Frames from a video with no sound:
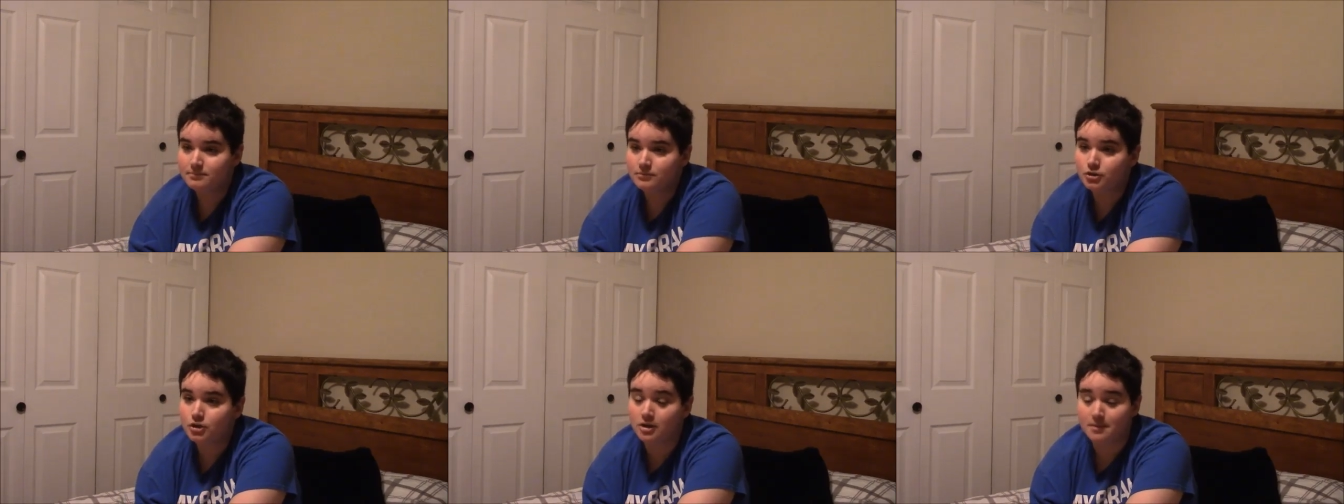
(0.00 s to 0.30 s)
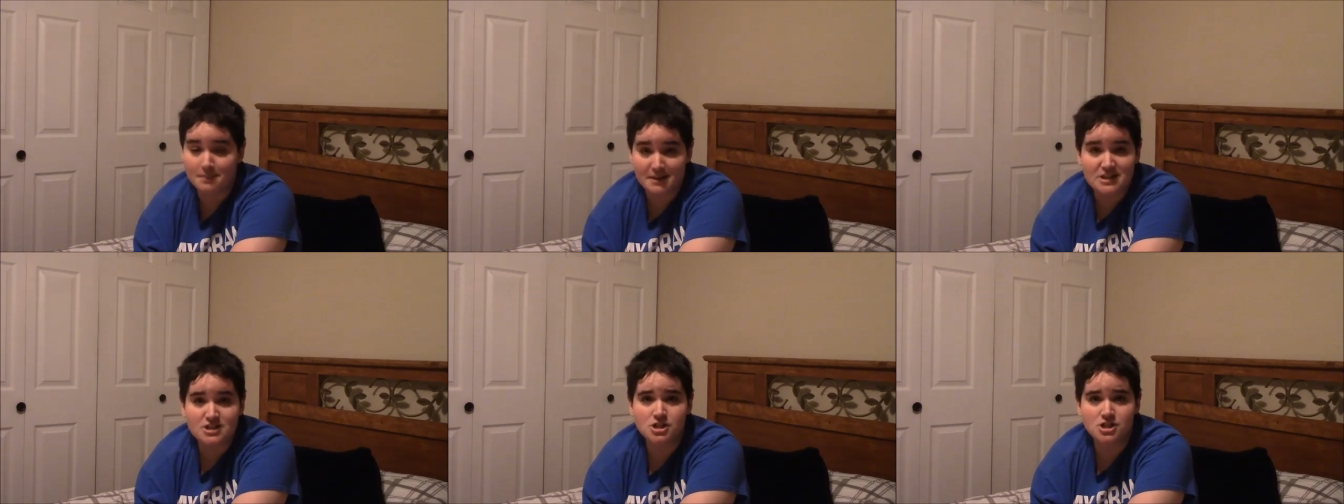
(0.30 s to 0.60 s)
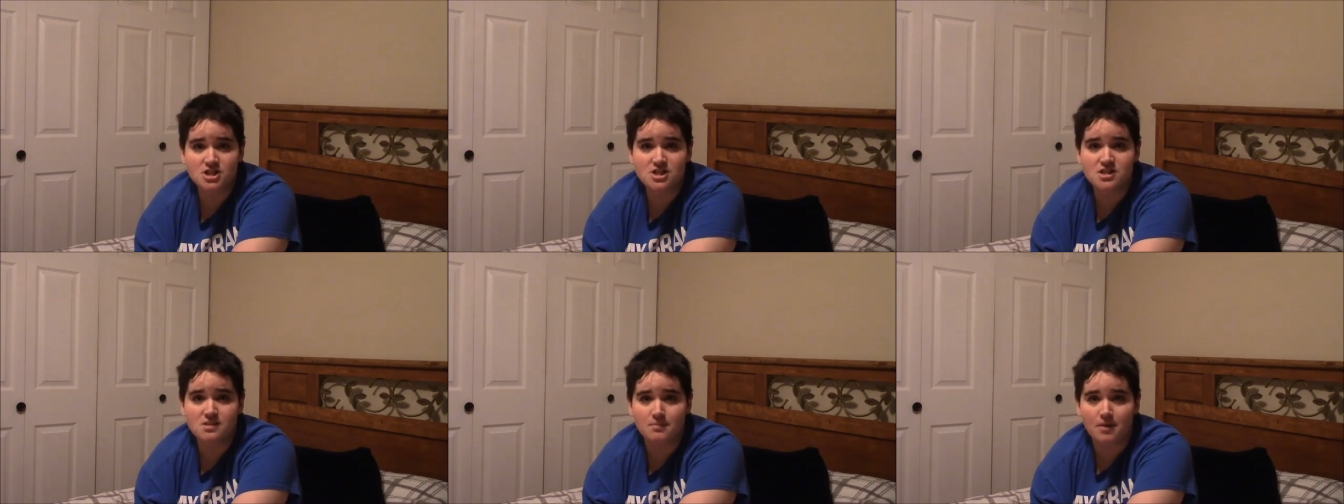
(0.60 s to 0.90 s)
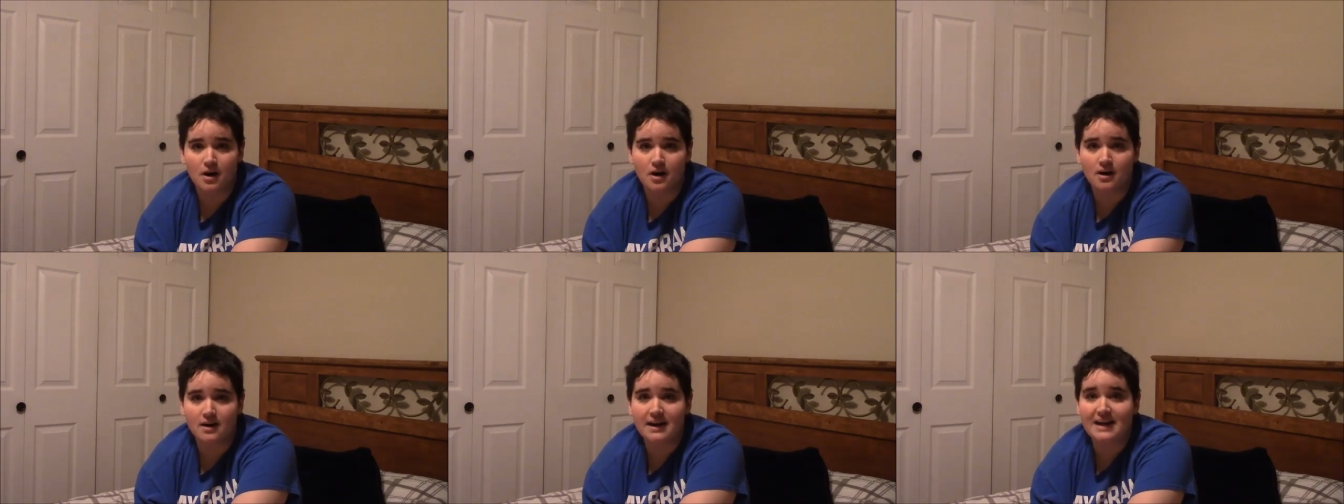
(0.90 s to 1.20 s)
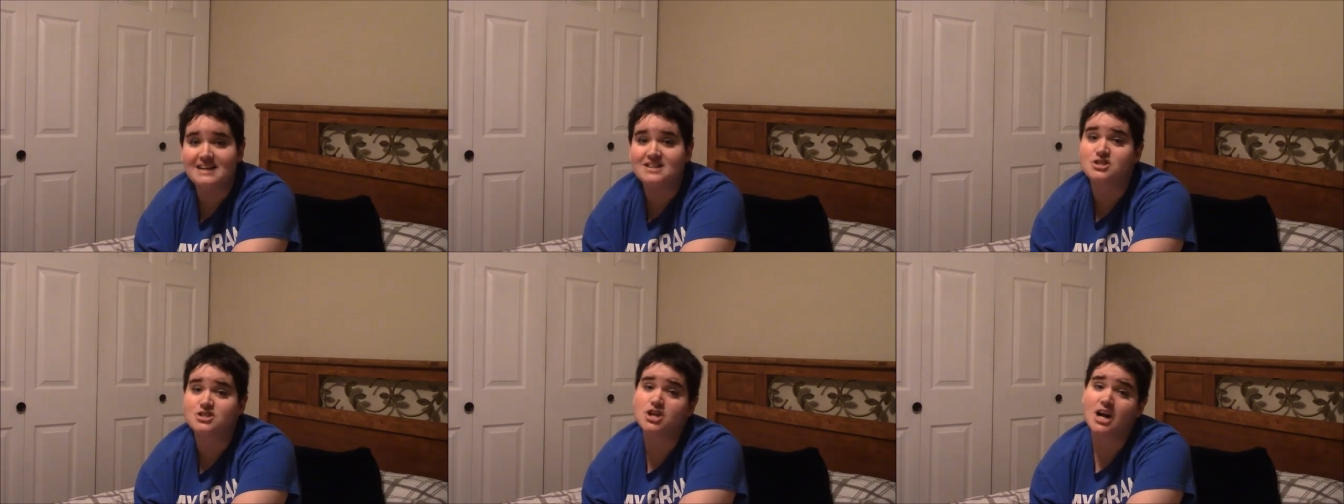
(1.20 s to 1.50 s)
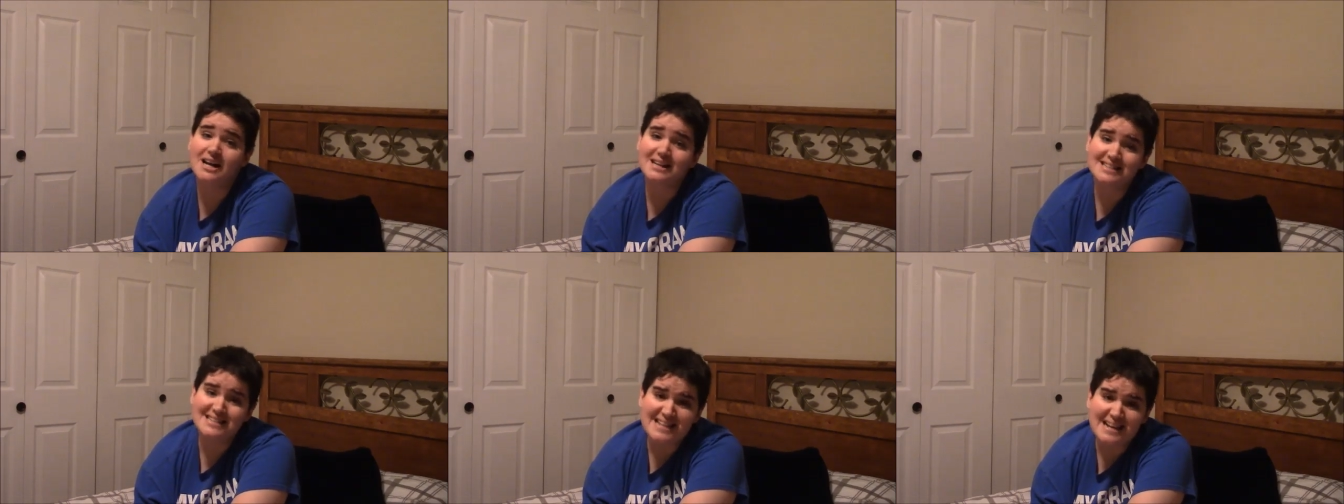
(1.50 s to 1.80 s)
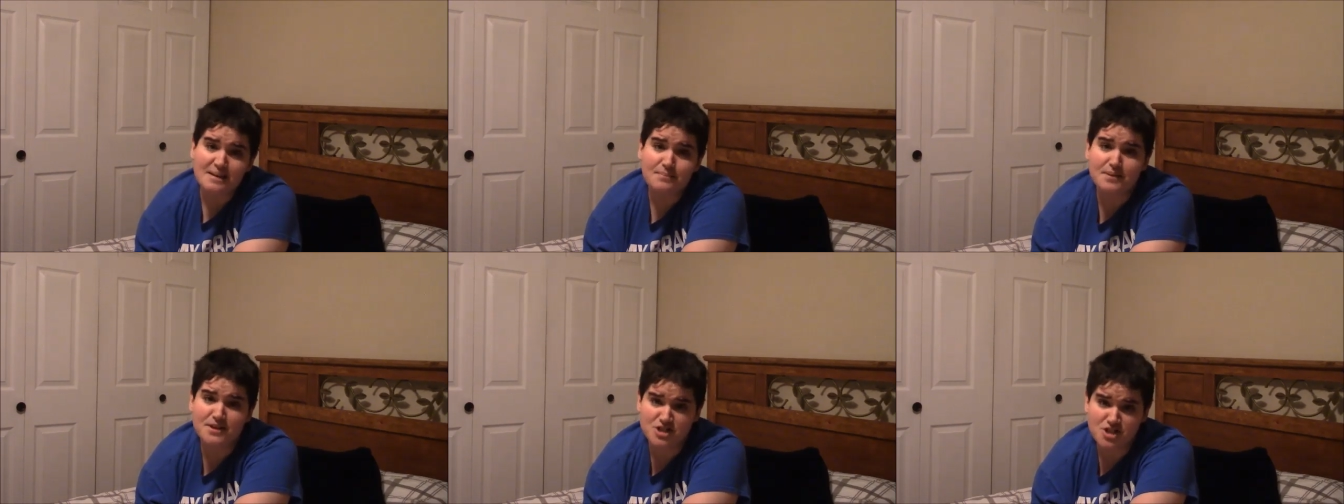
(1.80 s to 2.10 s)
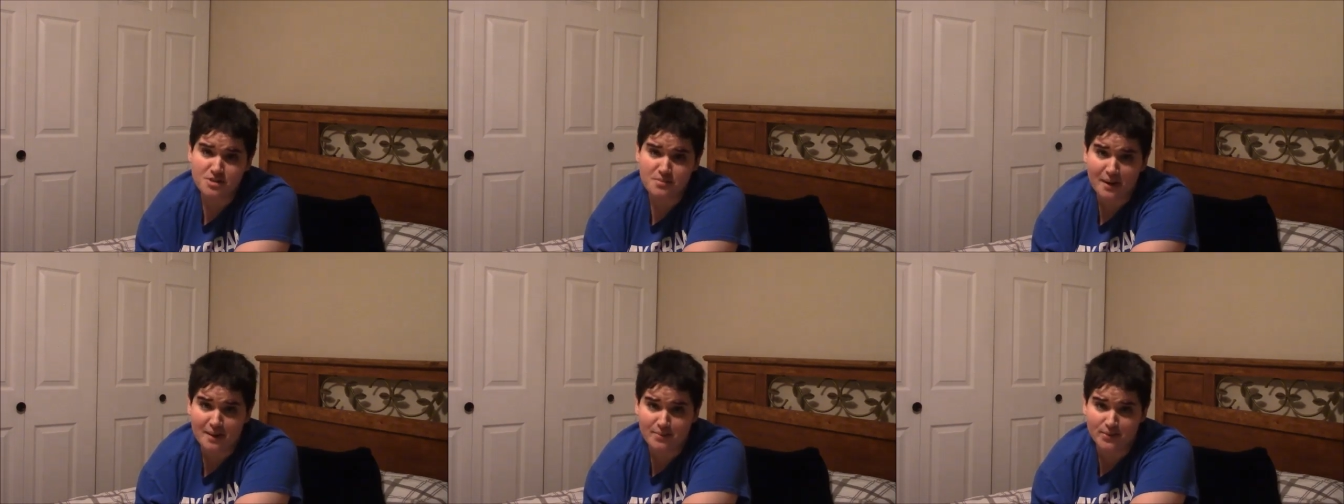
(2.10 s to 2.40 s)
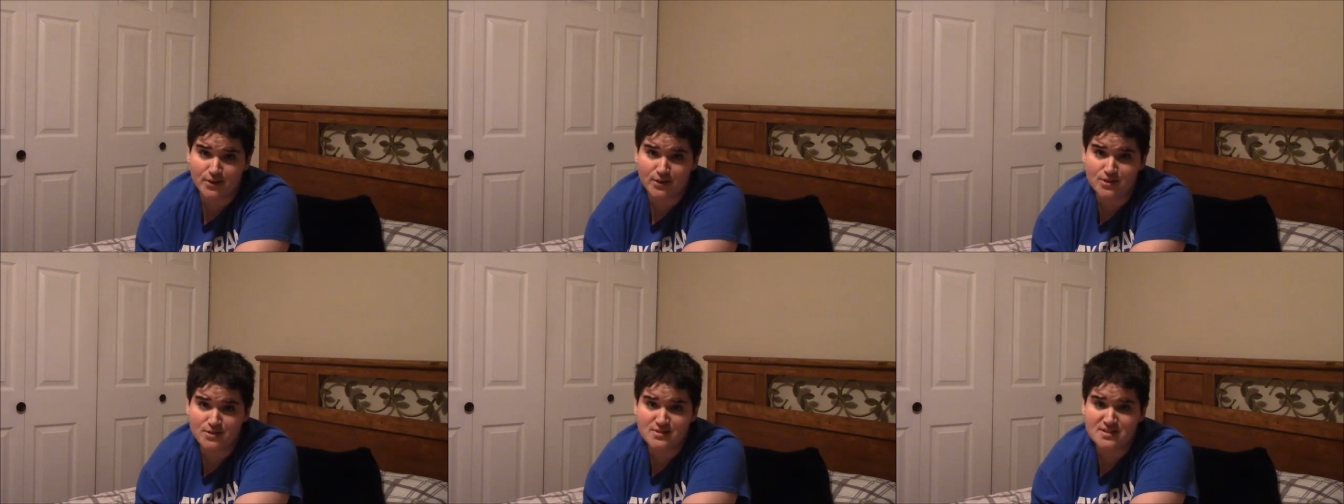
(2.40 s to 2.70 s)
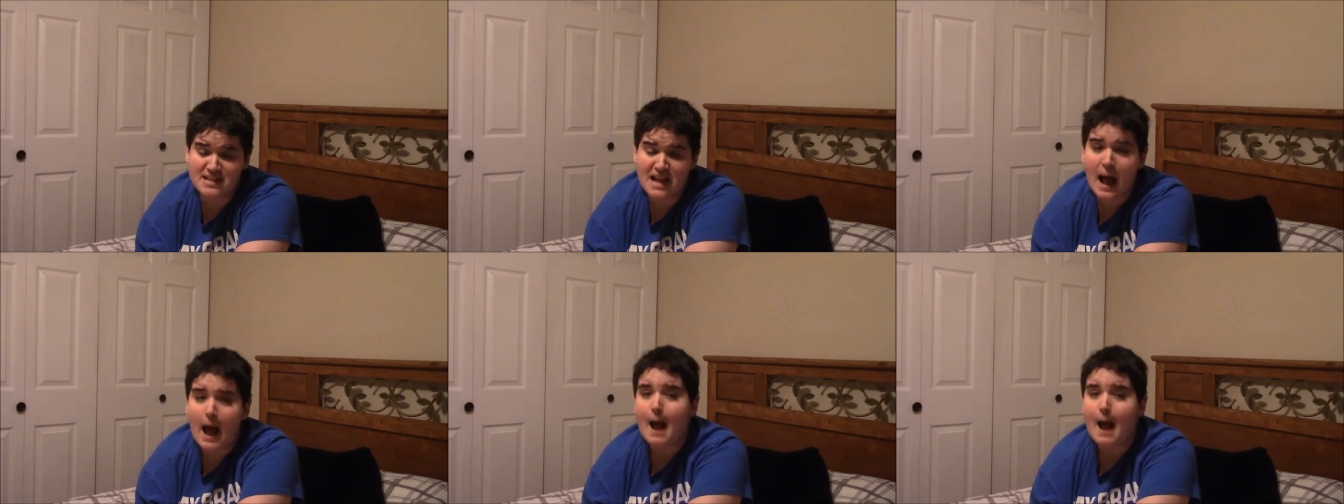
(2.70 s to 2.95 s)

took pictures of the mark and tried to take a picture of my bruise,